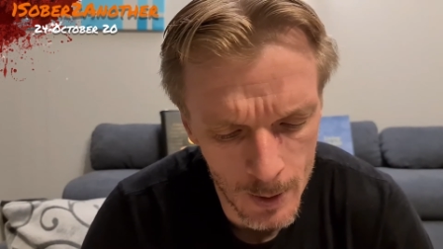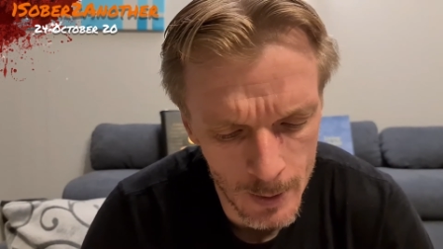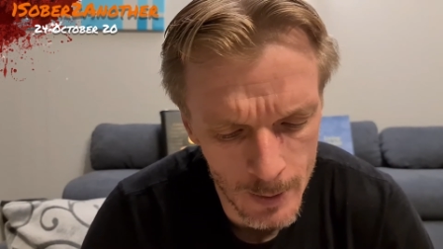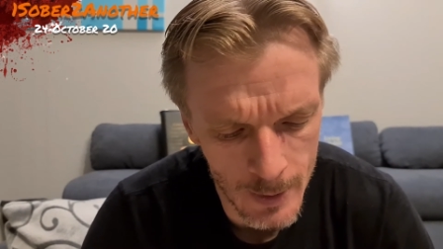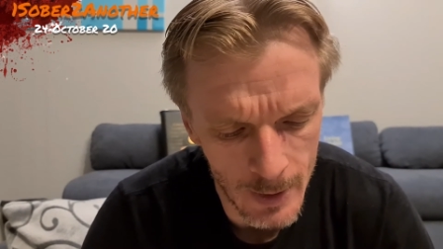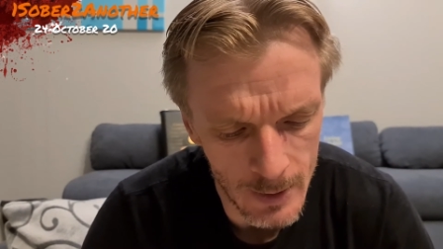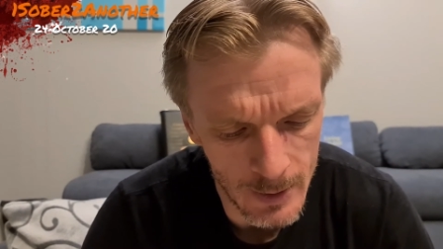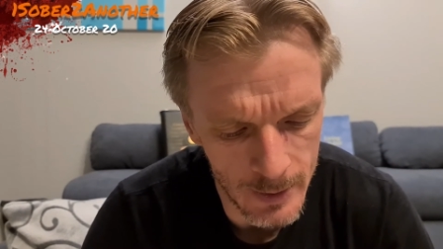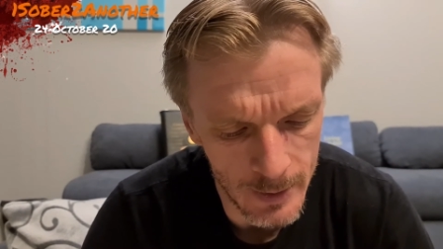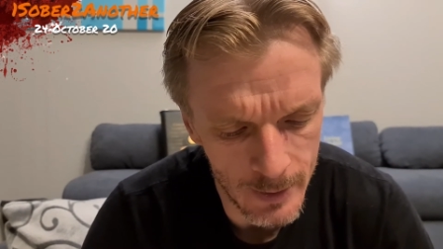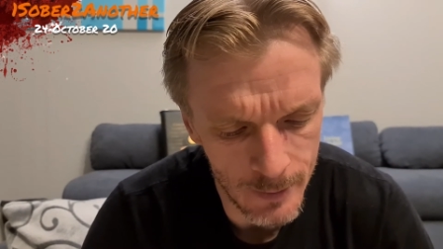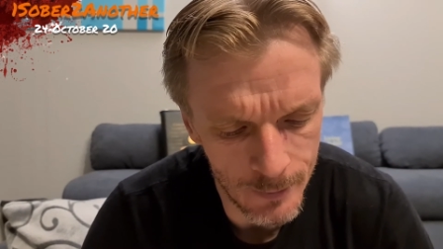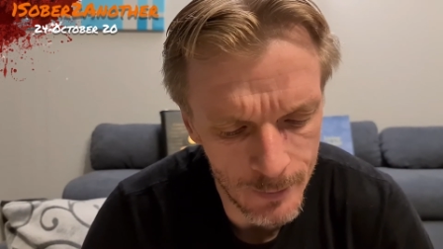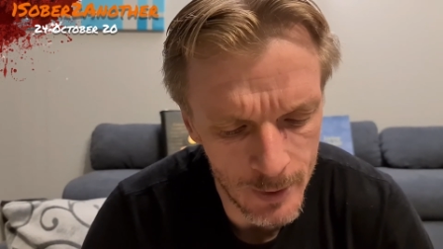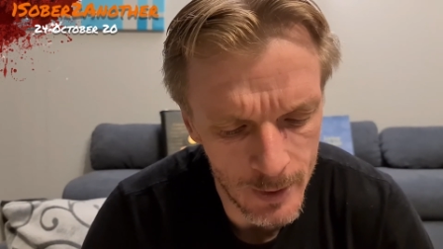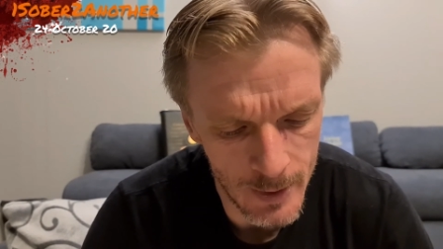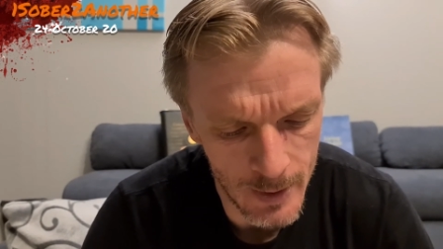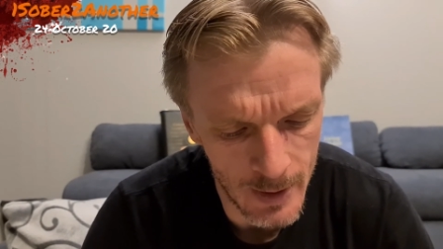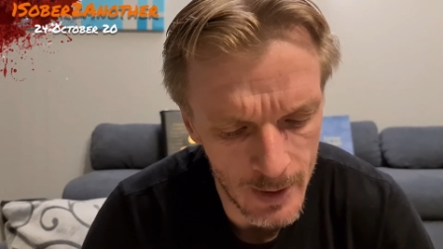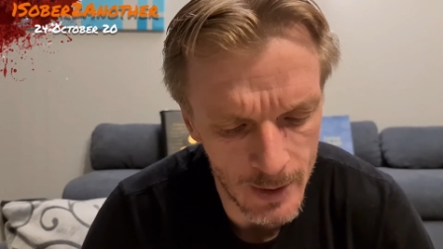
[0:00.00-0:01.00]
they live
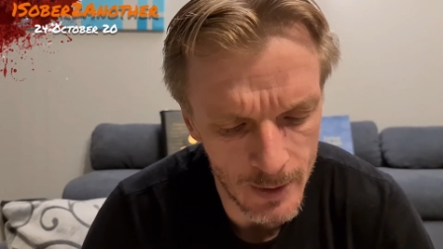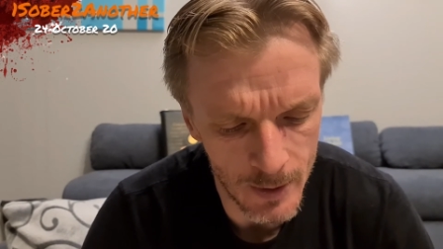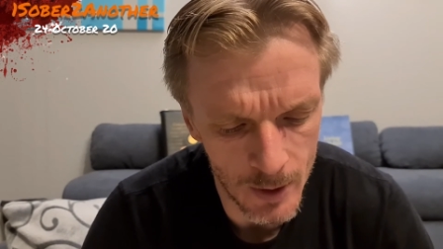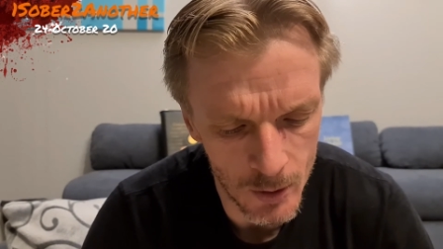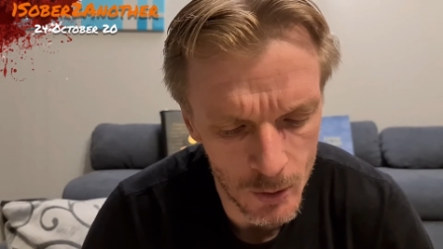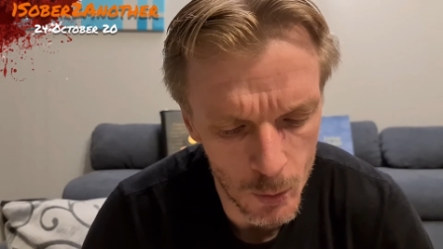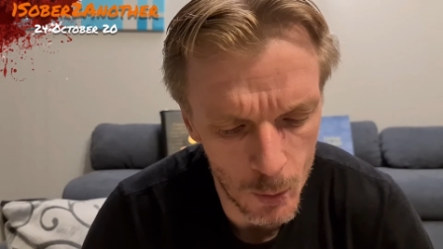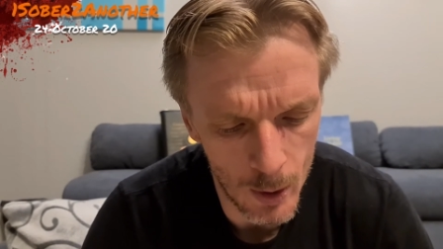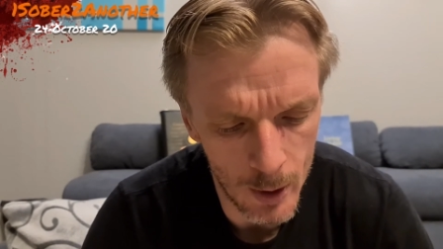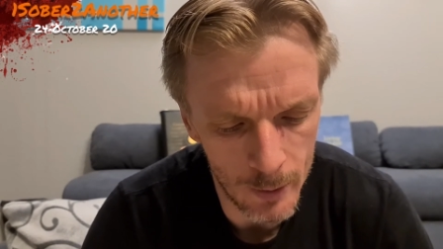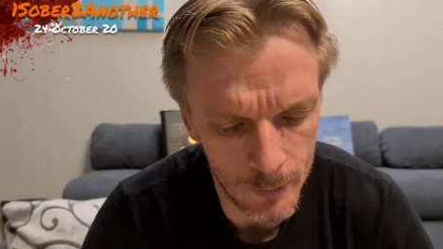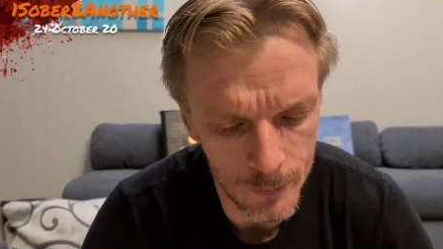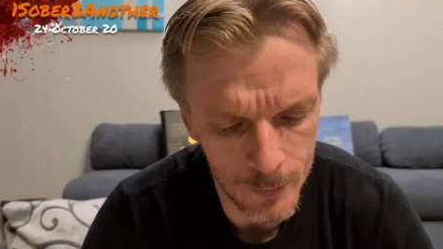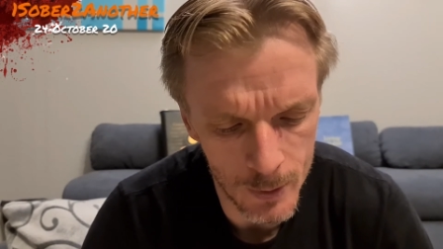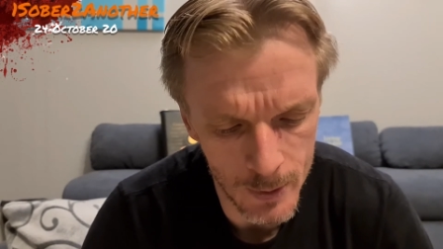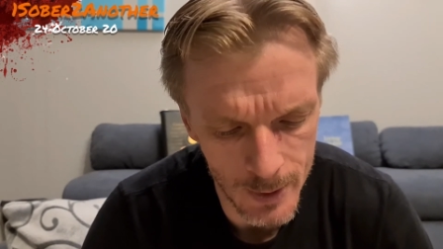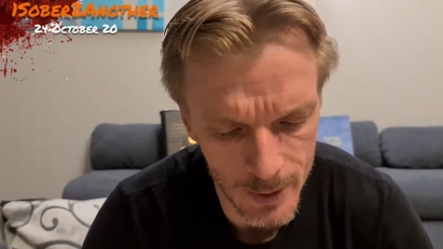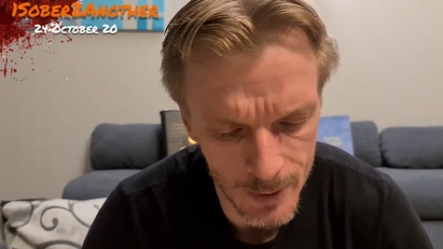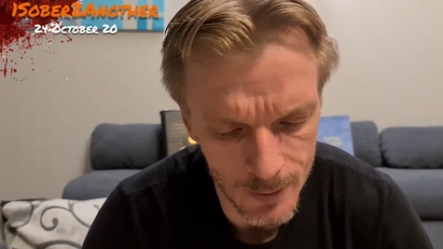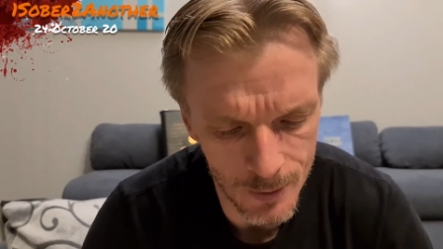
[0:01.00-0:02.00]
today in the 12
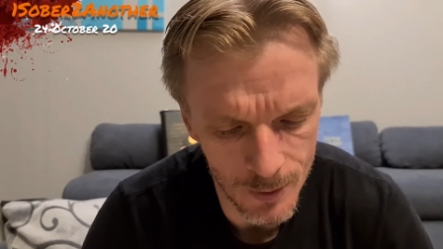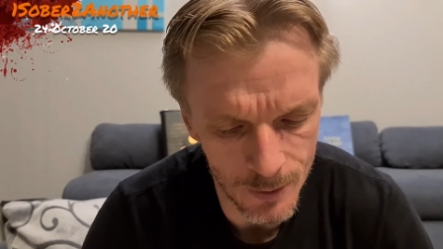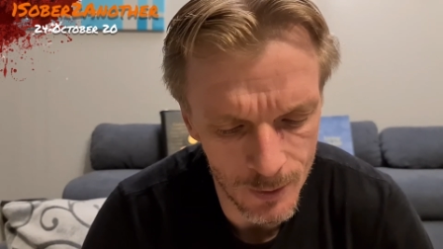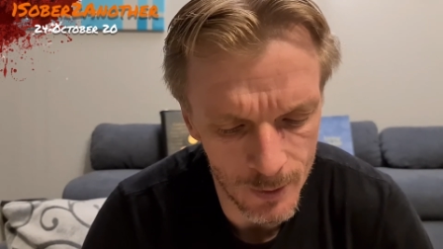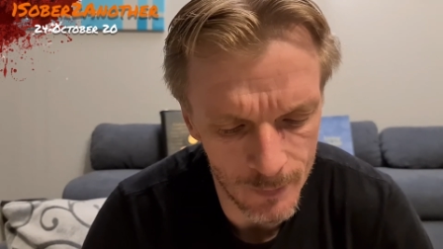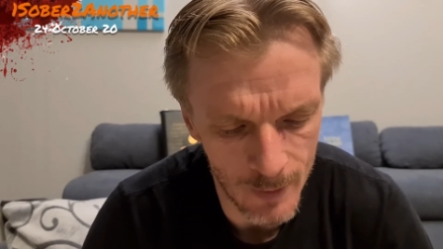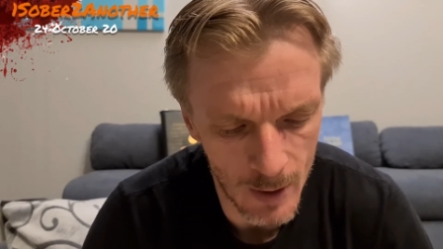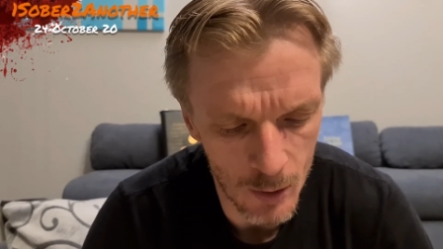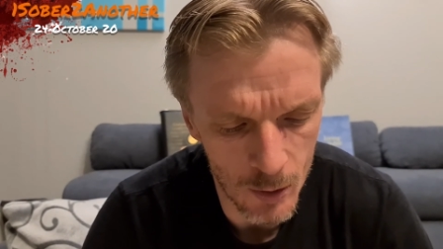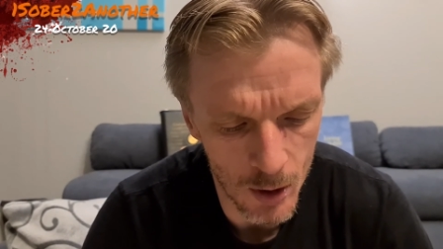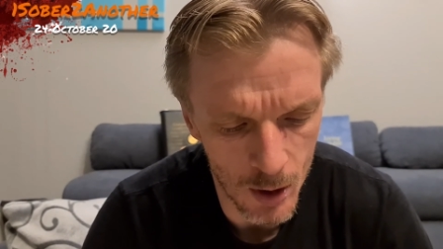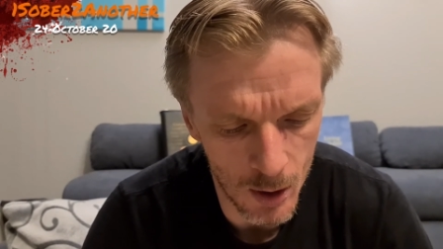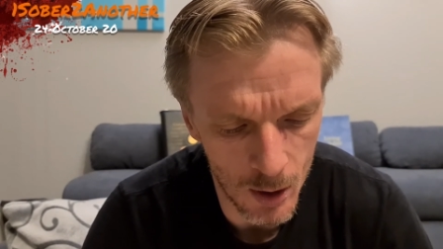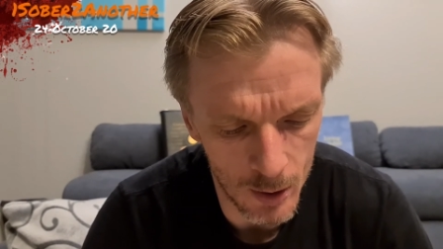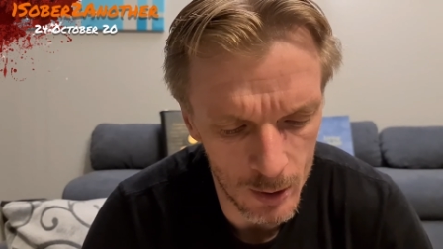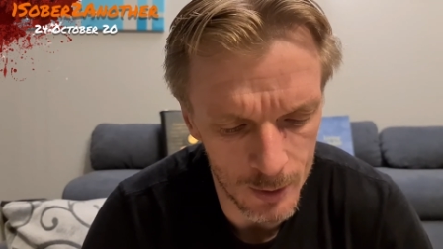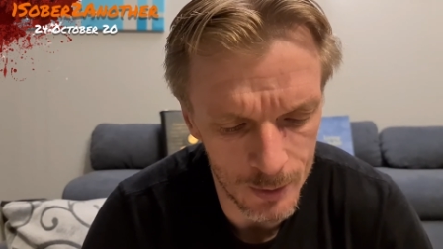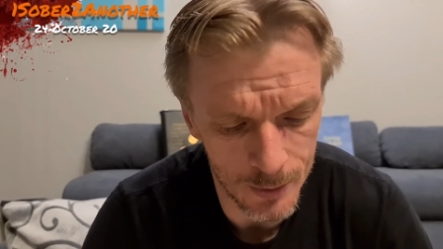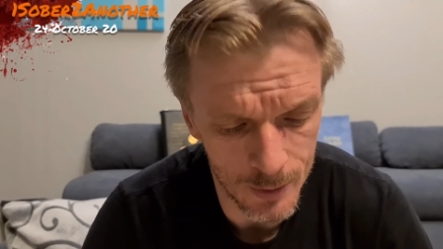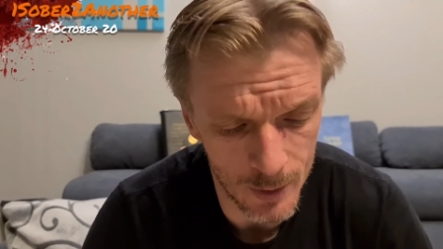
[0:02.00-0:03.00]
traditions of Alcoholics